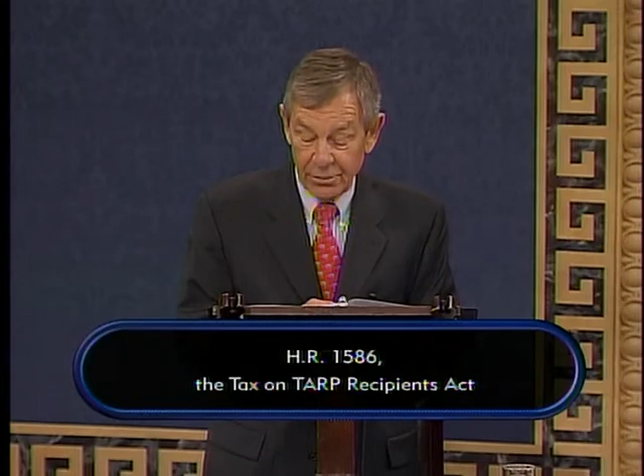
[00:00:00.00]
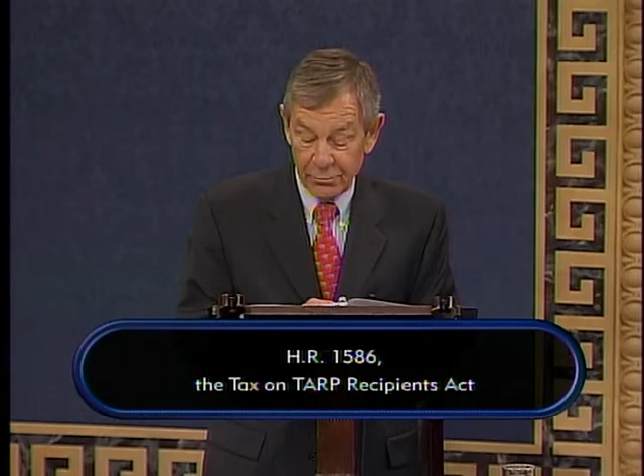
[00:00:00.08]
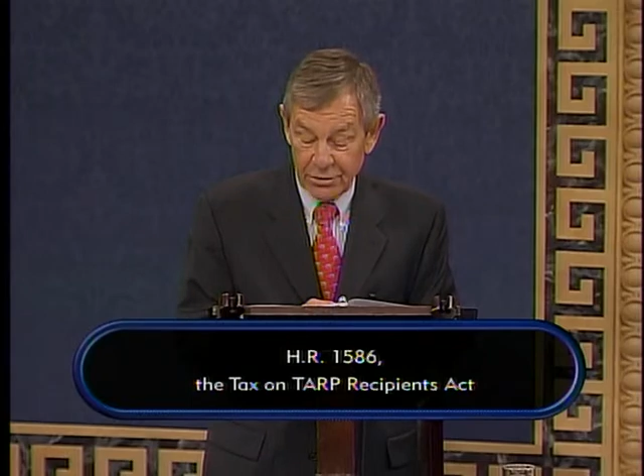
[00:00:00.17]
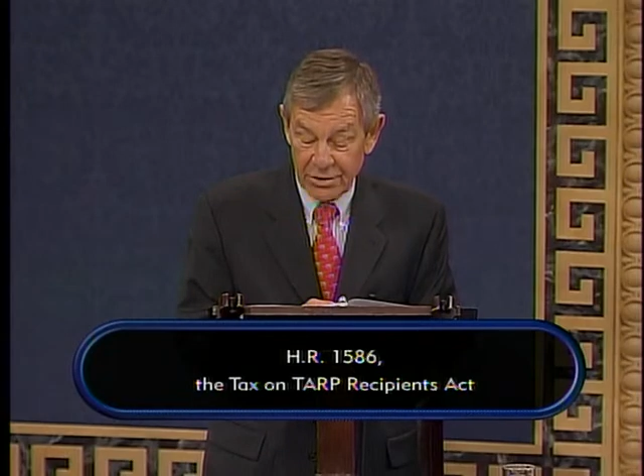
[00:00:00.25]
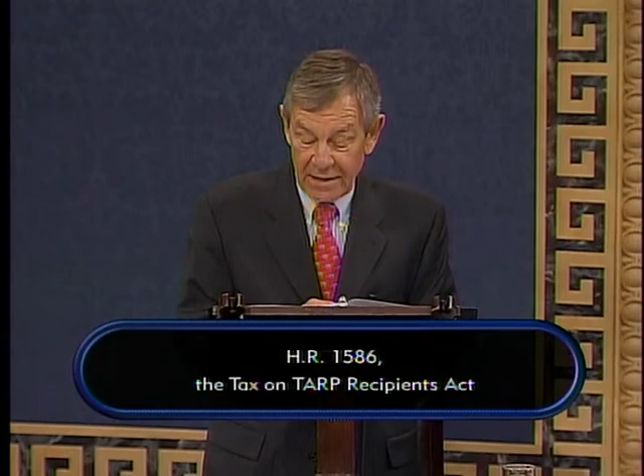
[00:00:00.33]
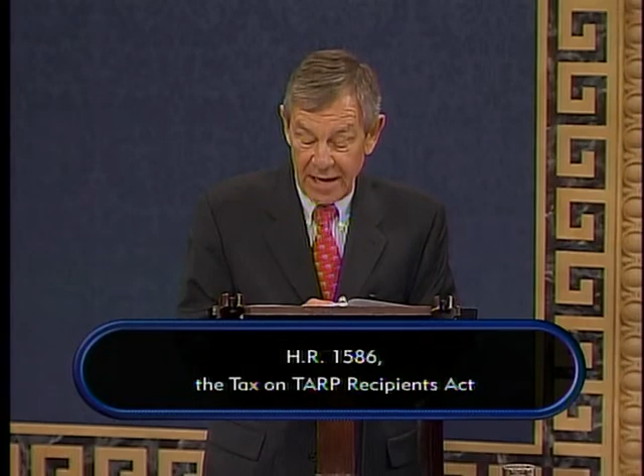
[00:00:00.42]

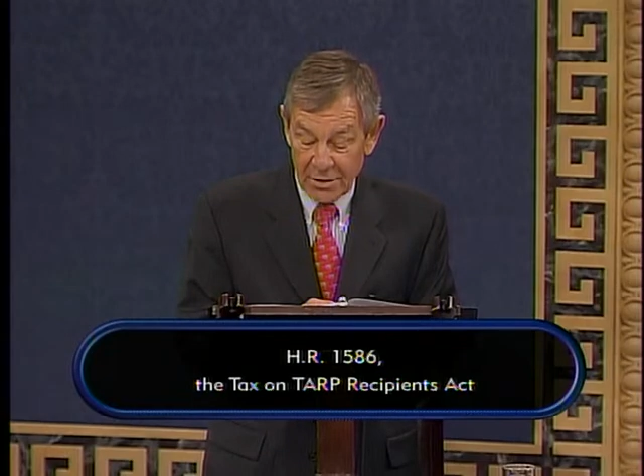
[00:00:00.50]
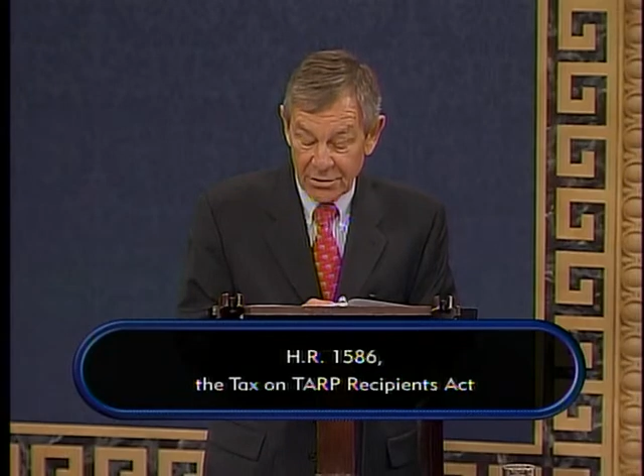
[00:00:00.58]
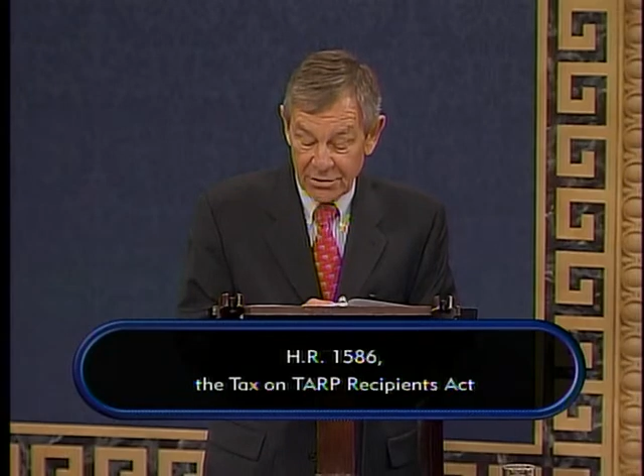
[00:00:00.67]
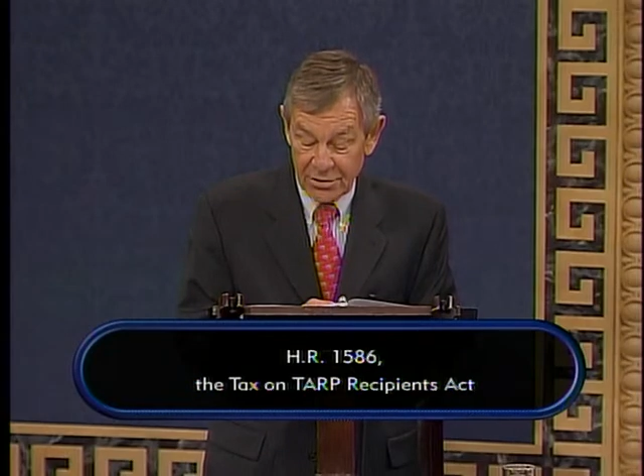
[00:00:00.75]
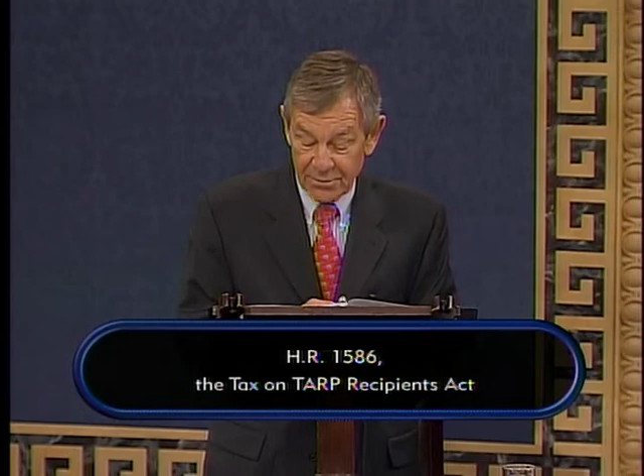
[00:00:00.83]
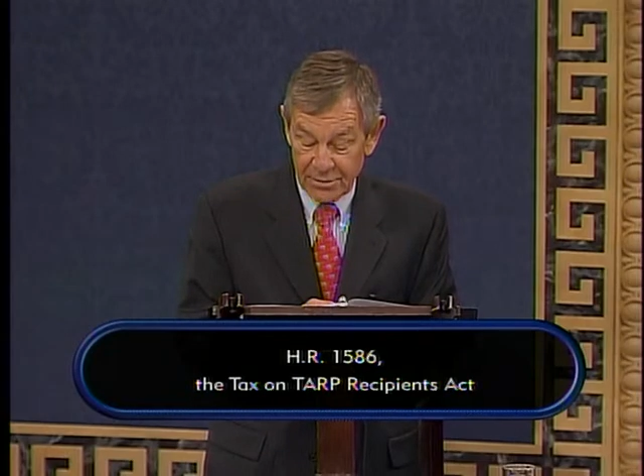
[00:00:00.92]
with
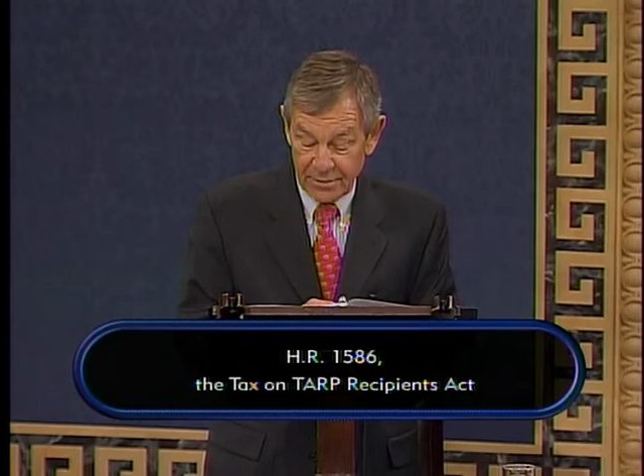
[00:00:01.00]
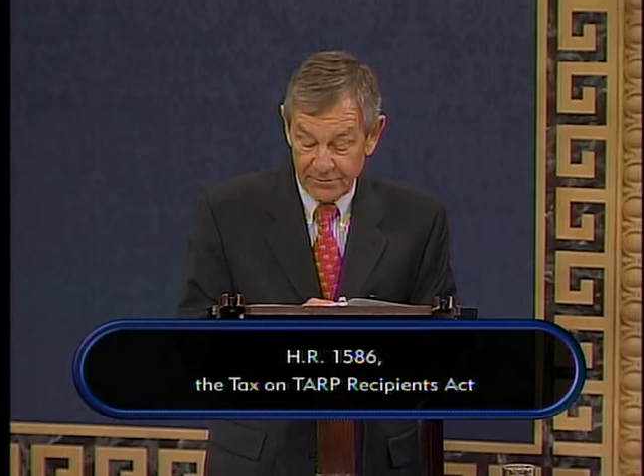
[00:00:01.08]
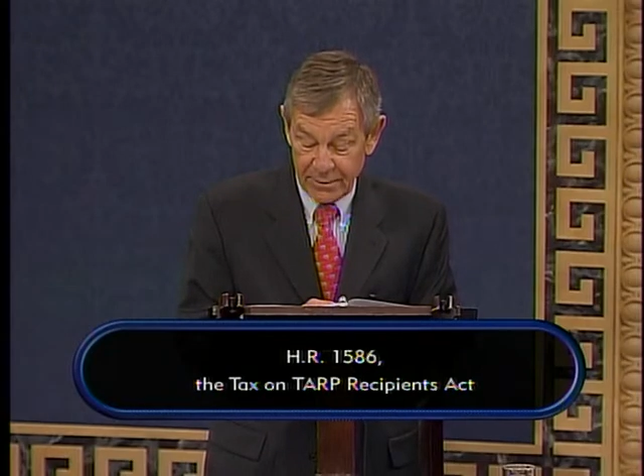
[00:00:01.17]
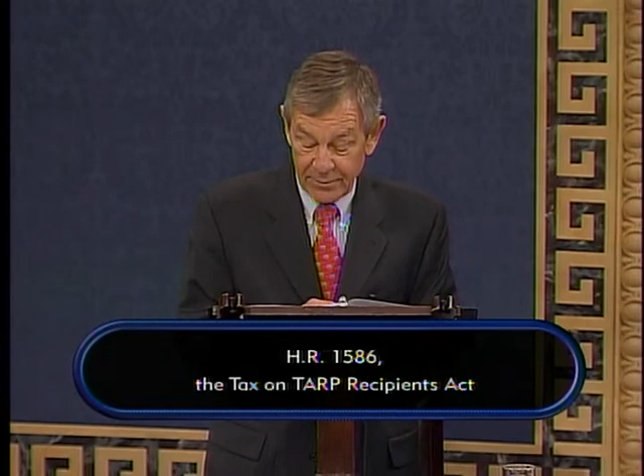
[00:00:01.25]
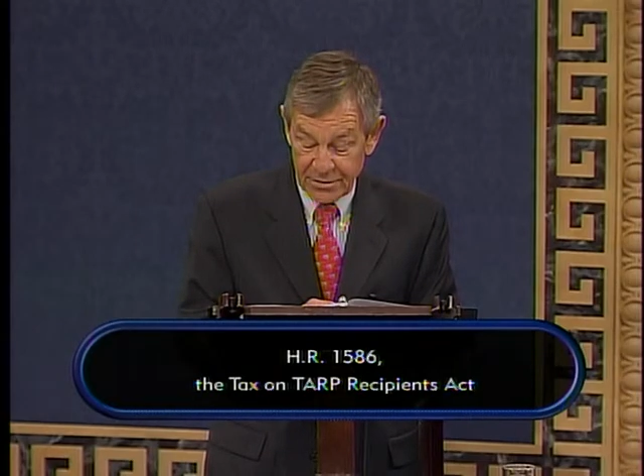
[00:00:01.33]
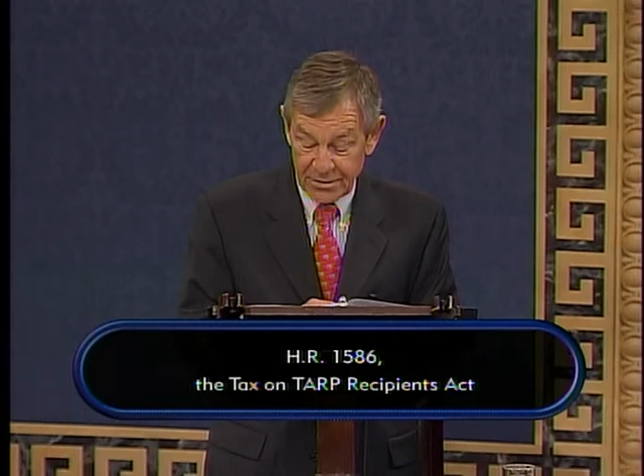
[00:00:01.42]
scholarships of up to